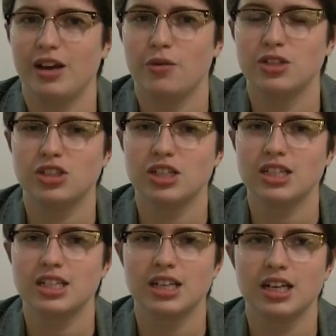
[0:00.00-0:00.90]
It was
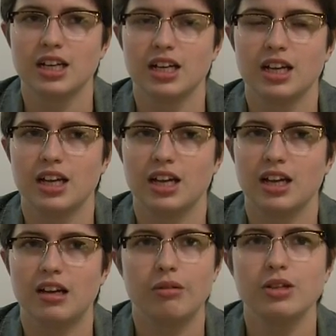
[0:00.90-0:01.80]
just
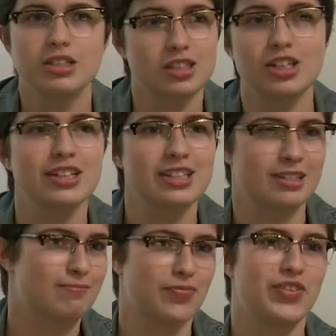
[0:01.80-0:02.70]

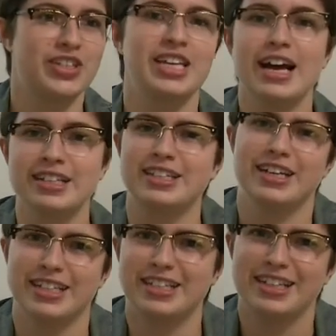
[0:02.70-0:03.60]

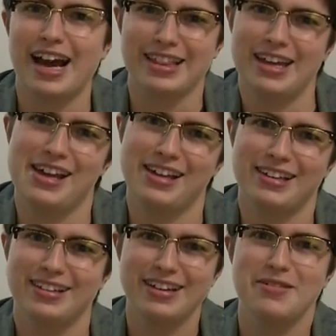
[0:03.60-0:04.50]
sexist, I think.